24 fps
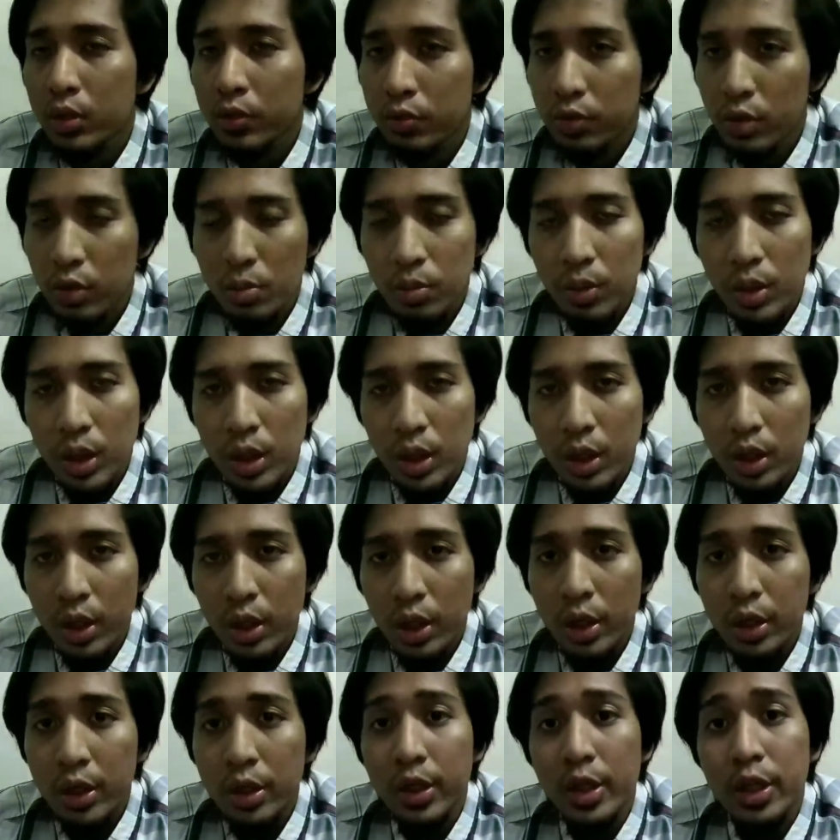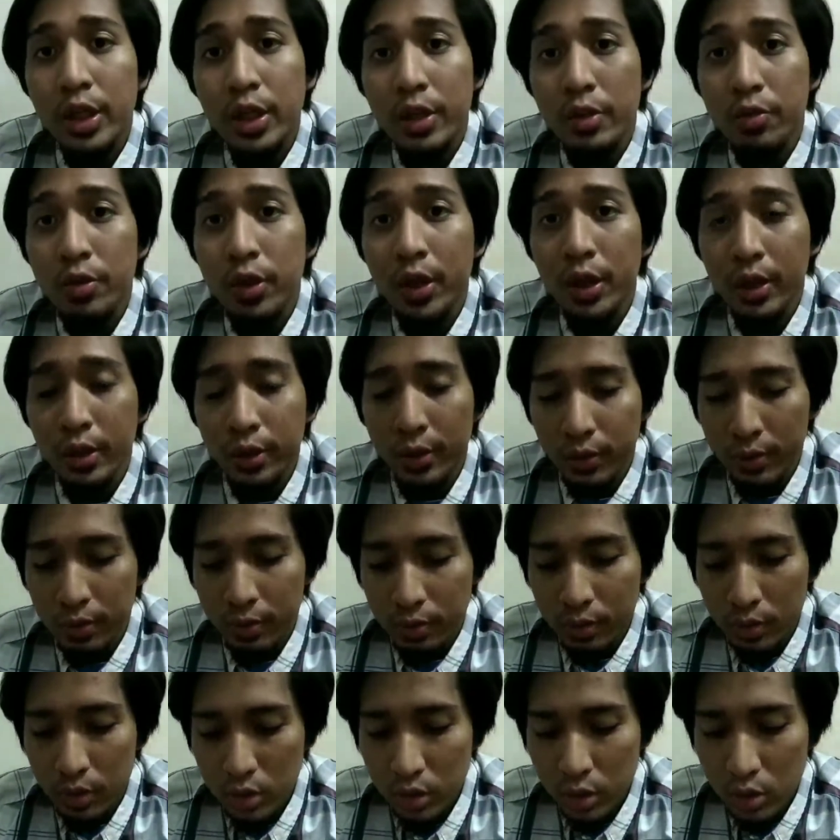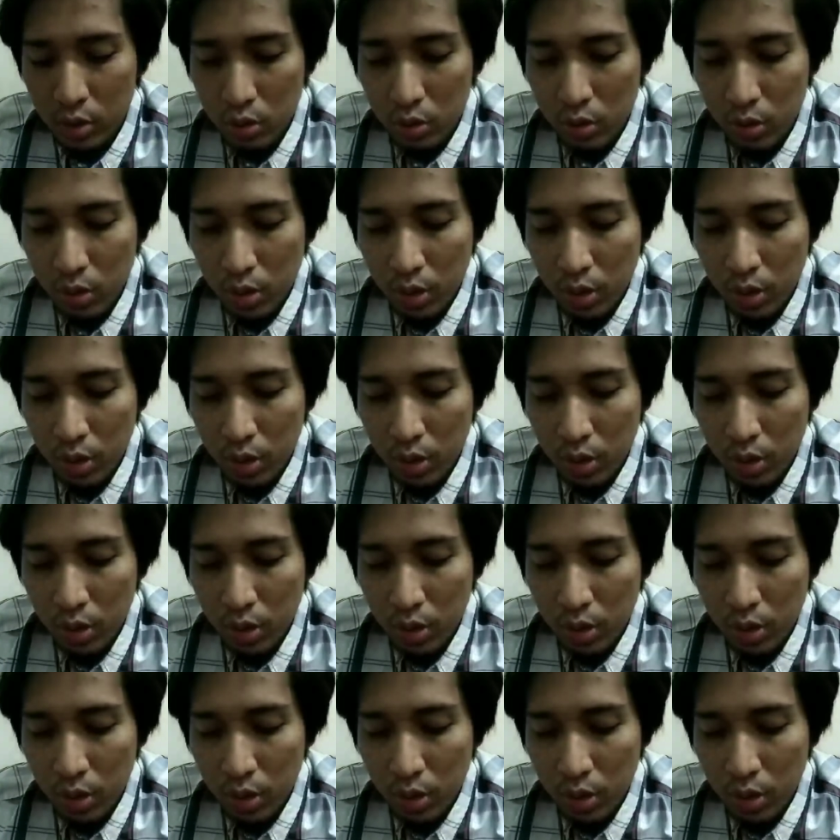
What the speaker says: formula already given. So